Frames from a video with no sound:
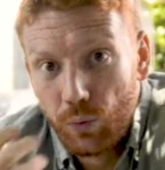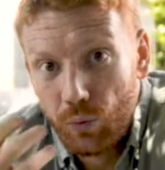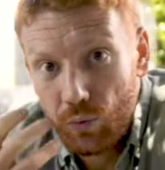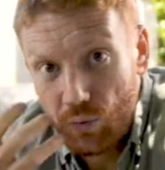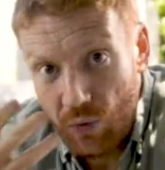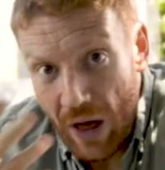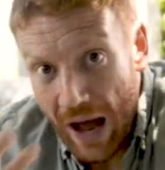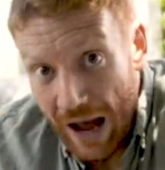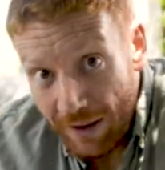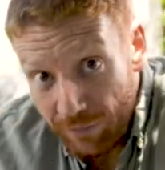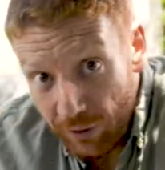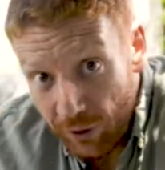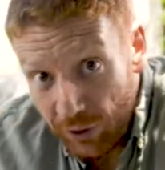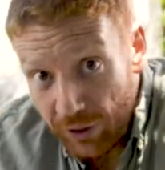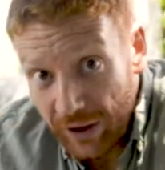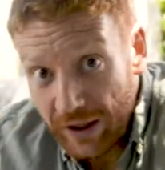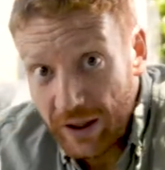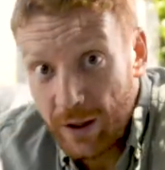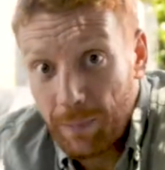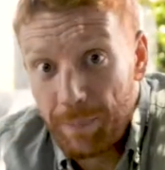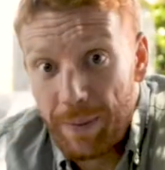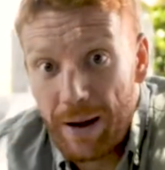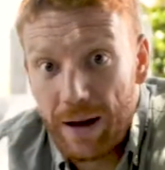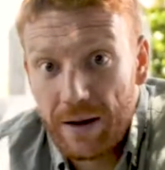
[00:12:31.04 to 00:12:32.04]
have a
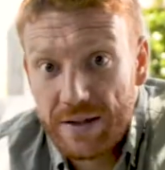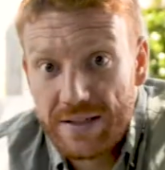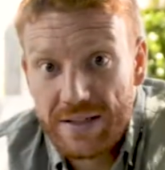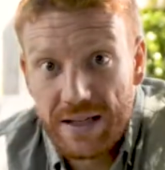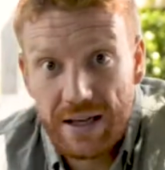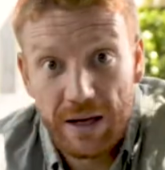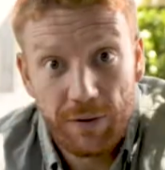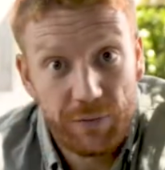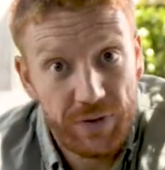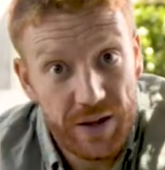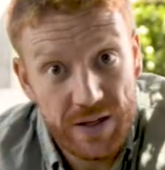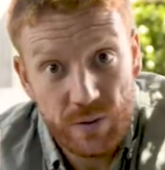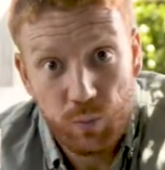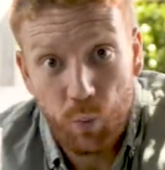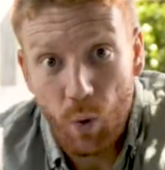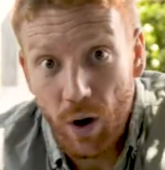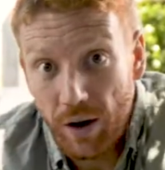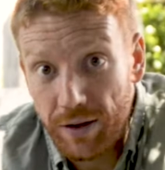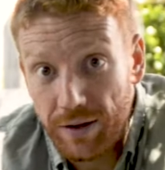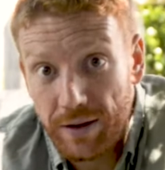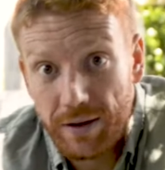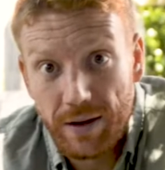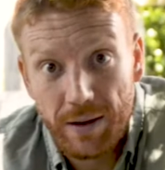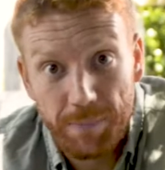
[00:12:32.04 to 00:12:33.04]
think about if there's
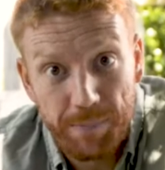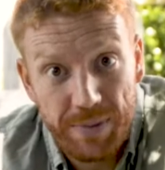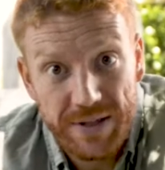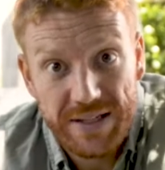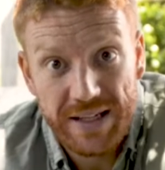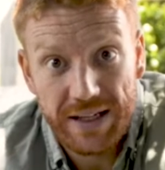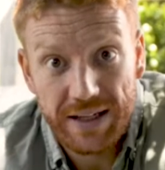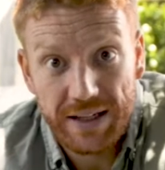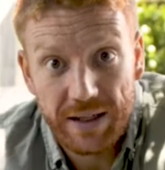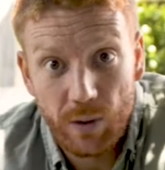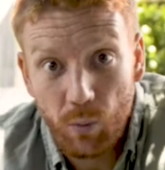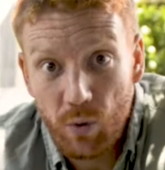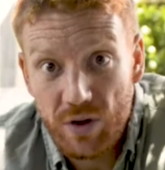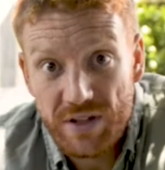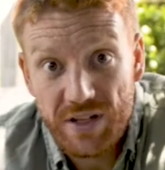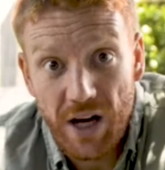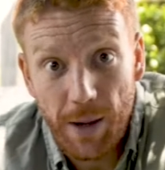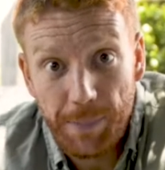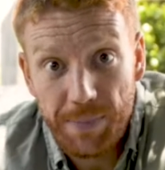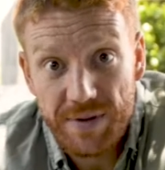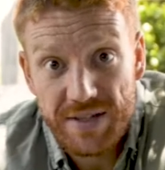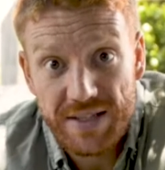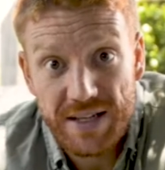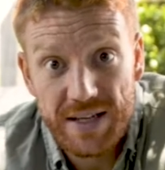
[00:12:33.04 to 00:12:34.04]
one in particular, one
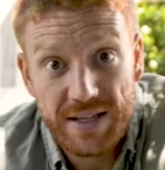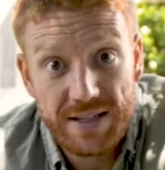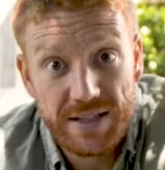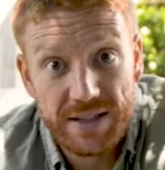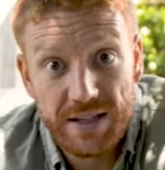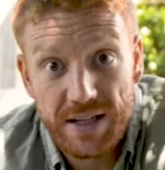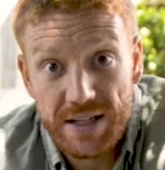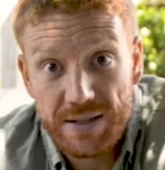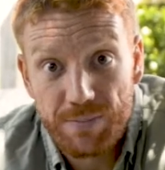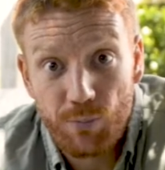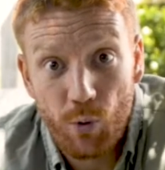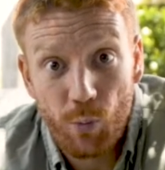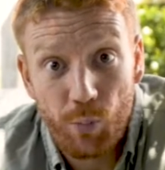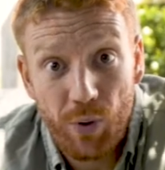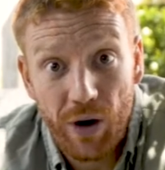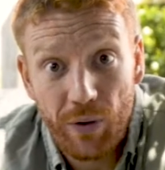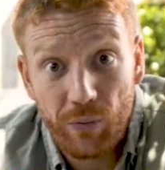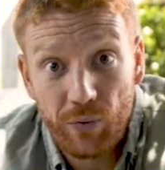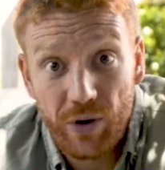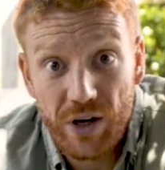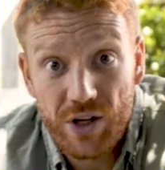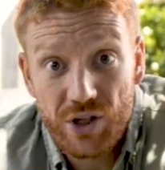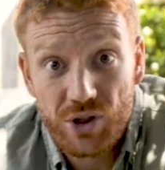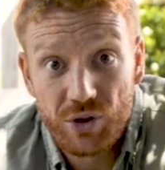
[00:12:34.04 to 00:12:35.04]
type of season that's more
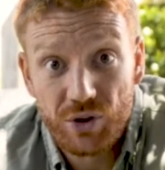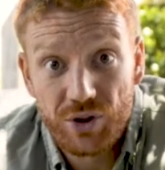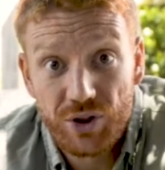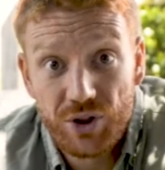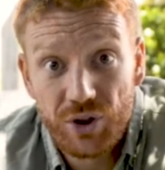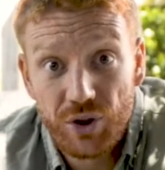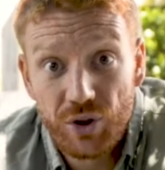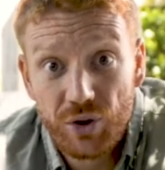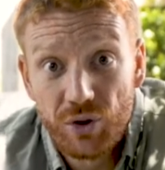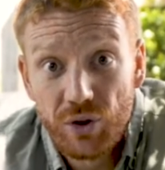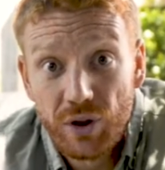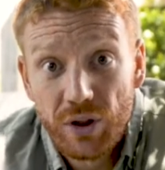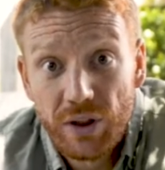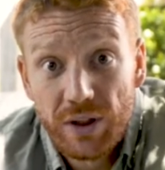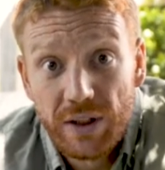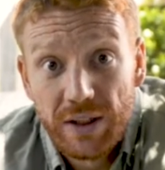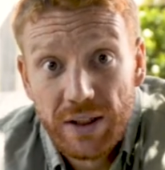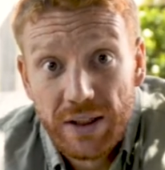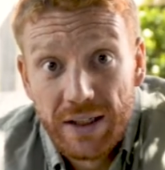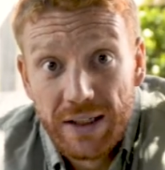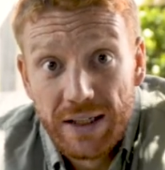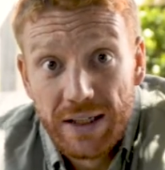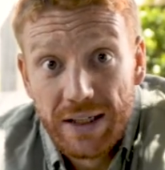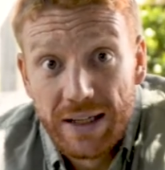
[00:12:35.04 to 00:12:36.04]
preferential to you.
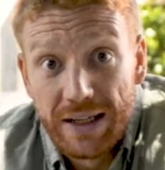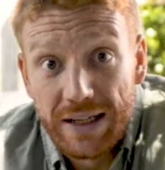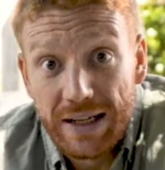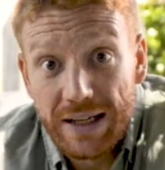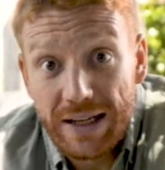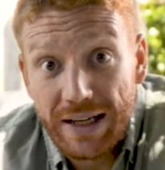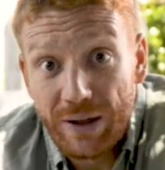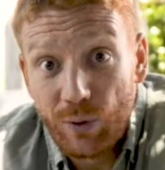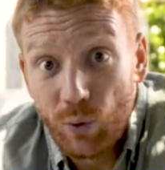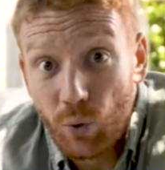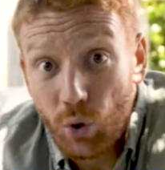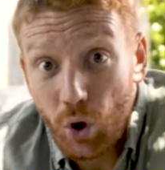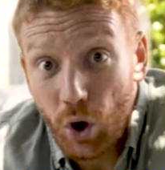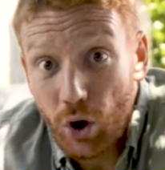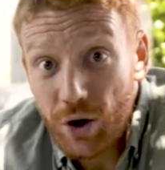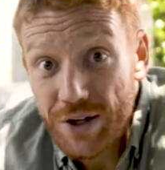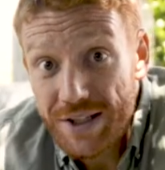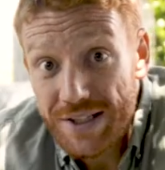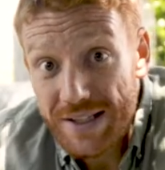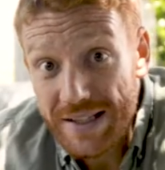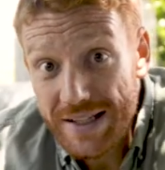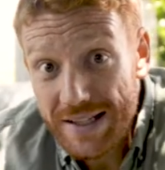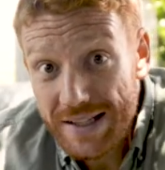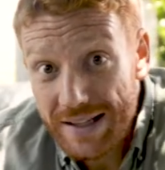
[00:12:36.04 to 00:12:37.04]
In all
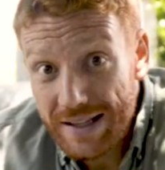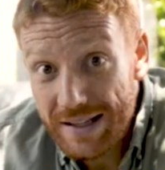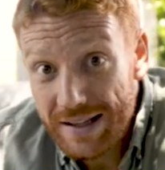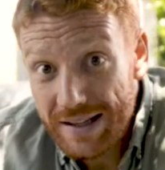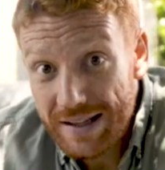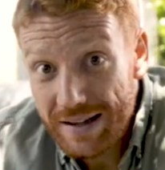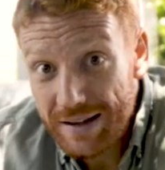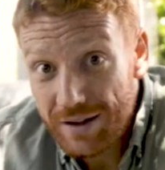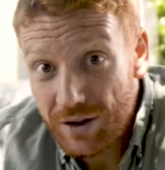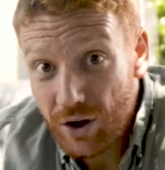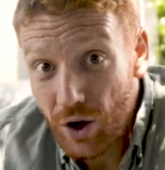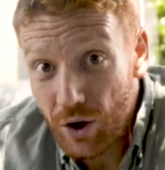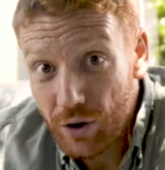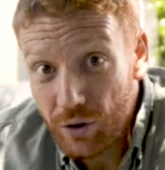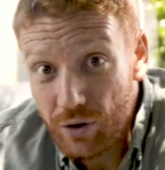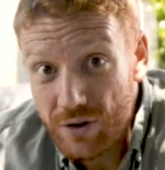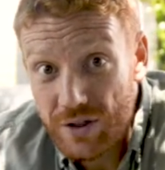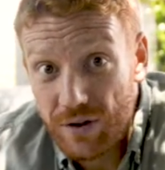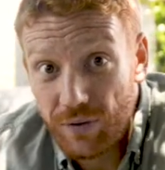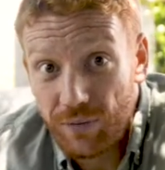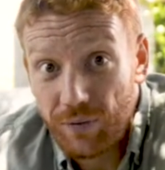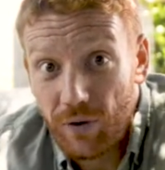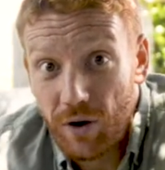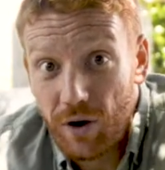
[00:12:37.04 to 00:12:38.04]
honesty, going on
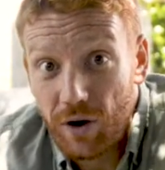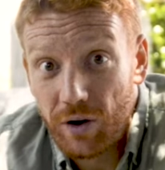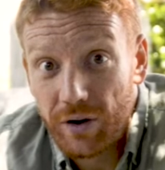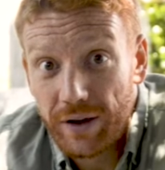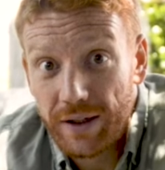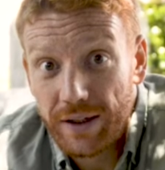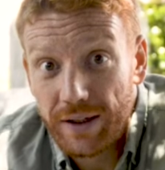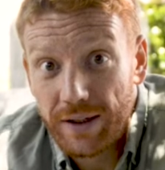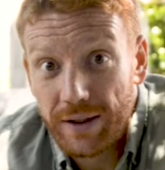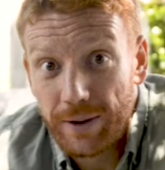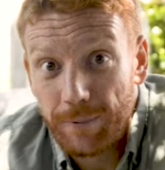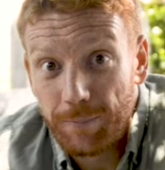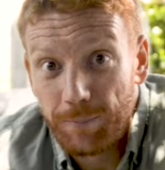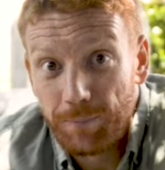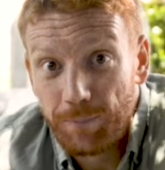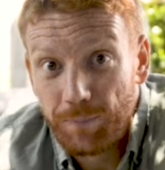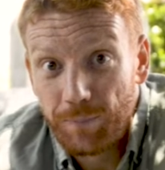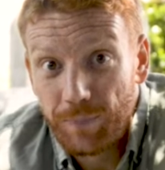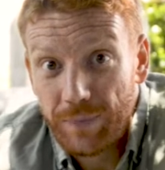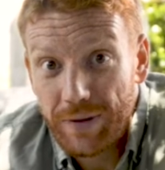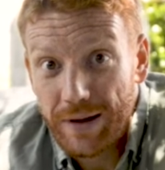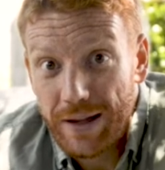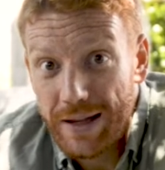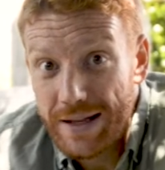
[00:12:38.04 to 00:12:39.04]
safari
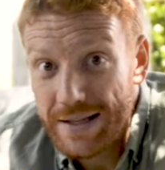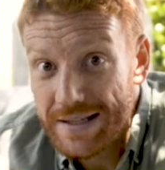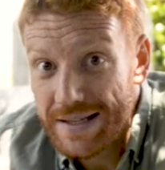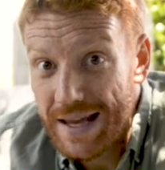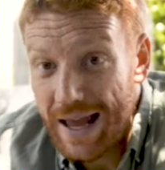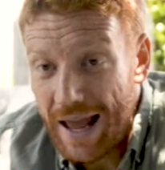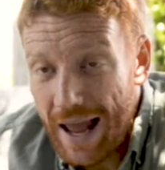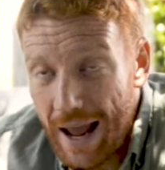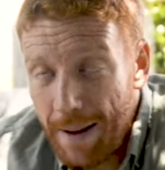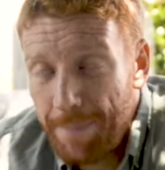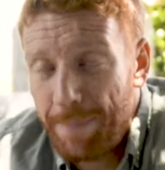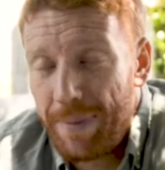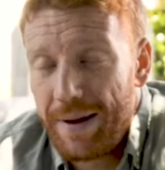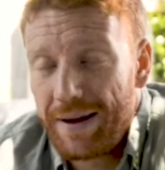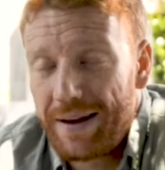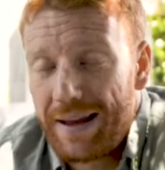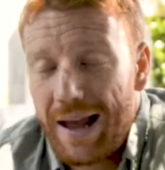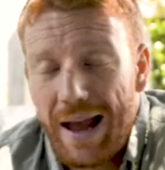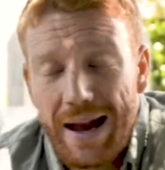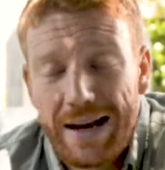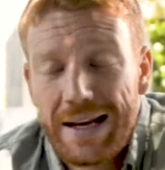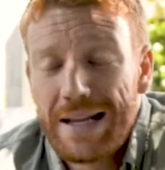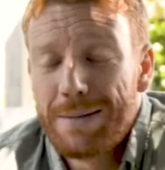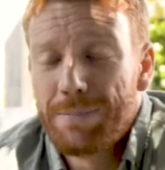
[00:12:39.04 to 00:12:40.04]
is epic
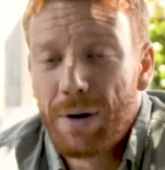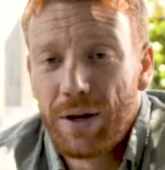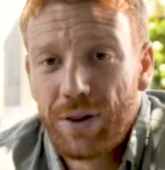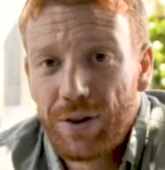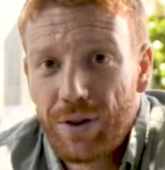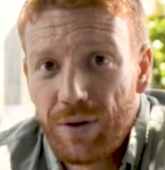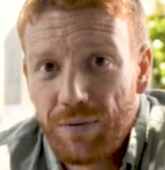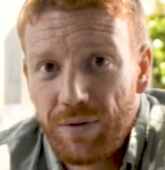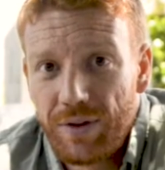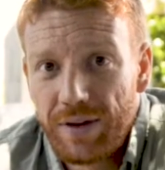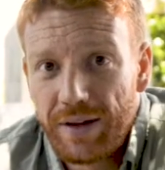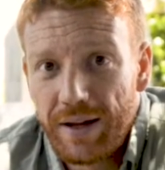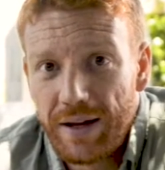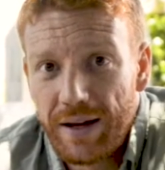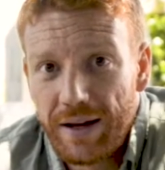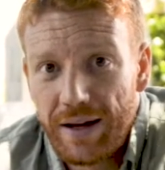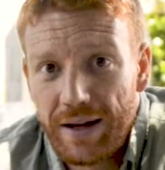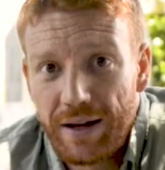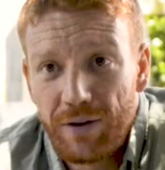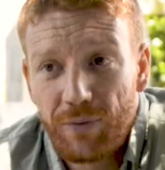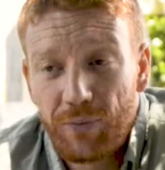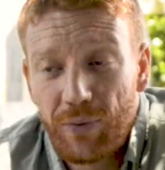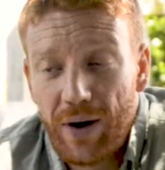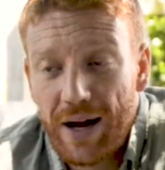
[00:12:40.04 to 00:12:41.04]
any month of the year.
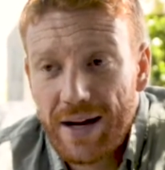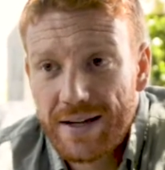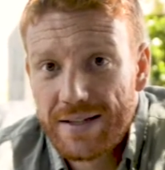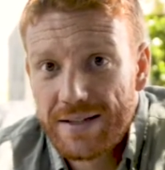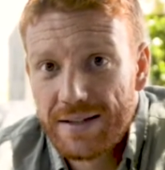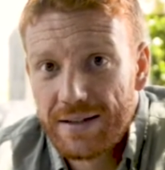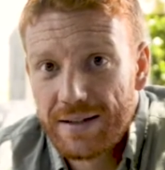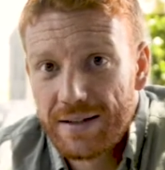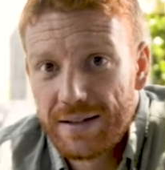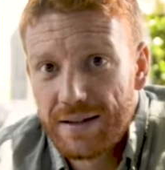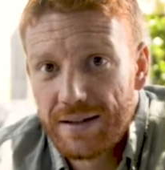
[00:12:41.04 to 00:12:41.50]
In fact,